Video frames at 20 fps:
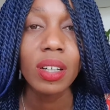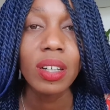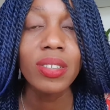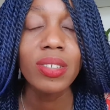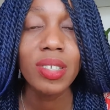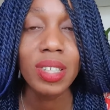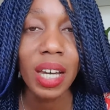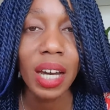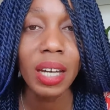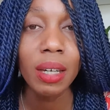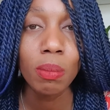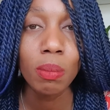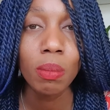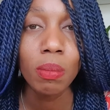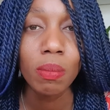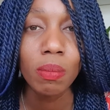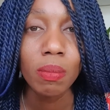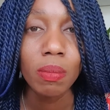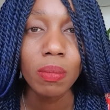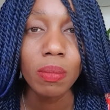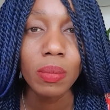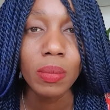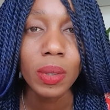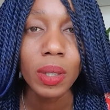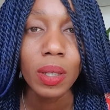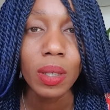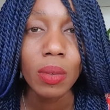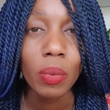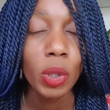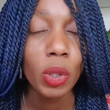It's time.
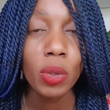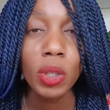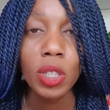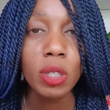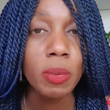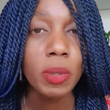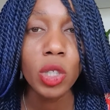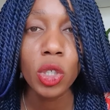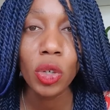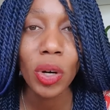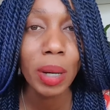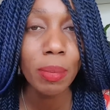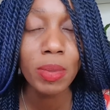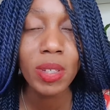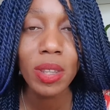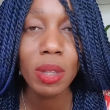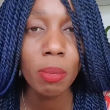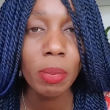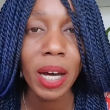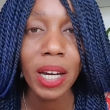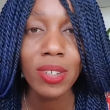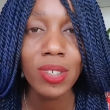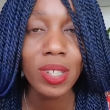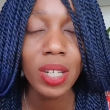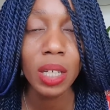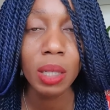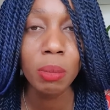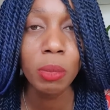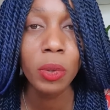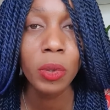We don't need to be trapped in the past
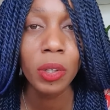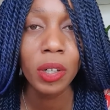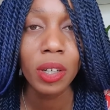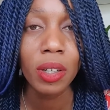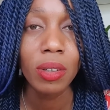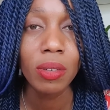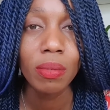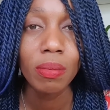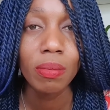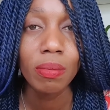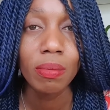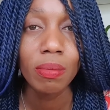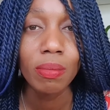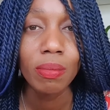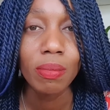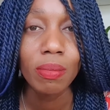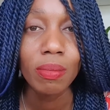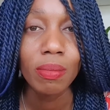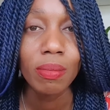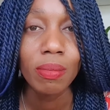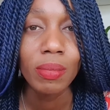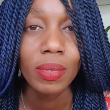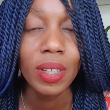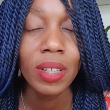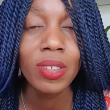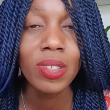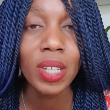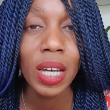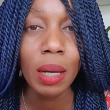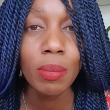anymore.
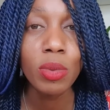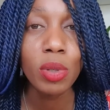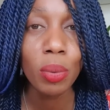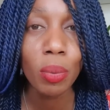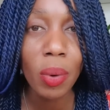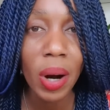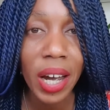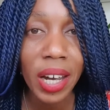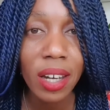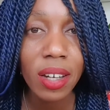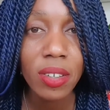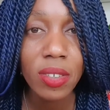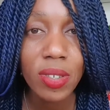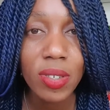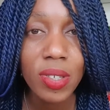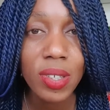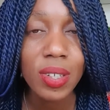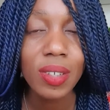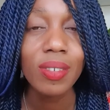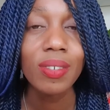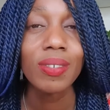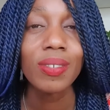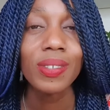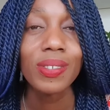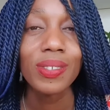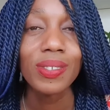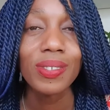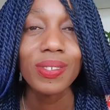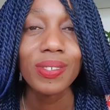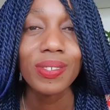It's time to rise.
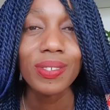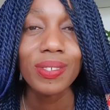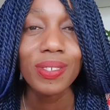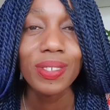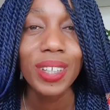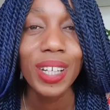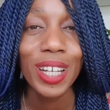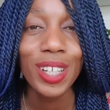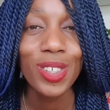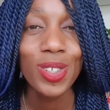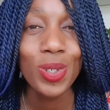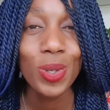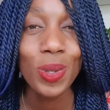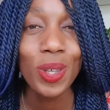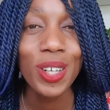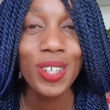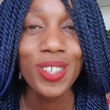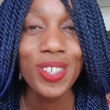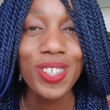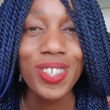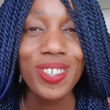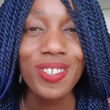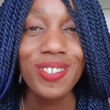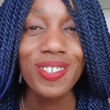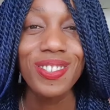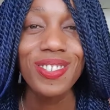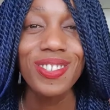Let's do this.